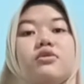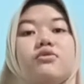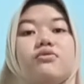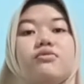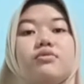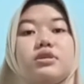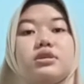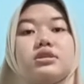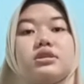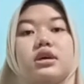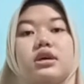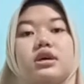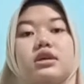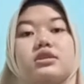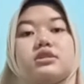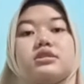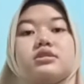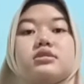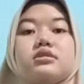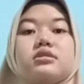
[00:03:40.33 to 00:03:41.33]
which
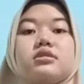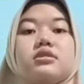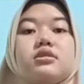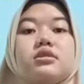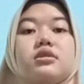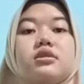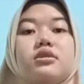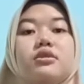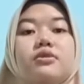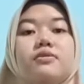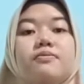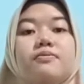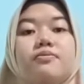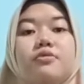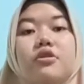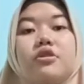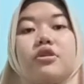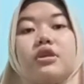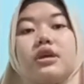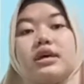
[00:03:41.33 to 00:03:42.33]
has
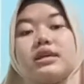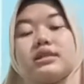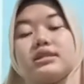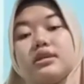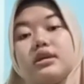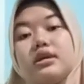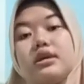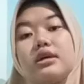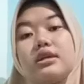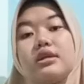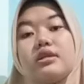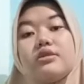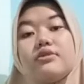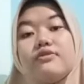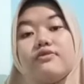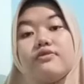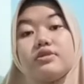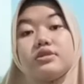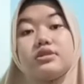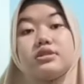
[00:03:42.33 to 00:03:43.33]
progressed at
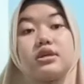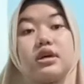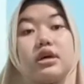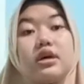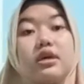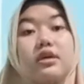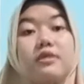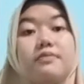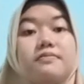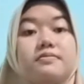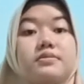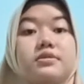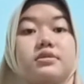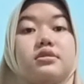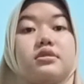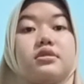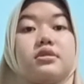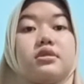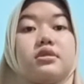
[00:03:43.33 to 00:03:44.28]
different types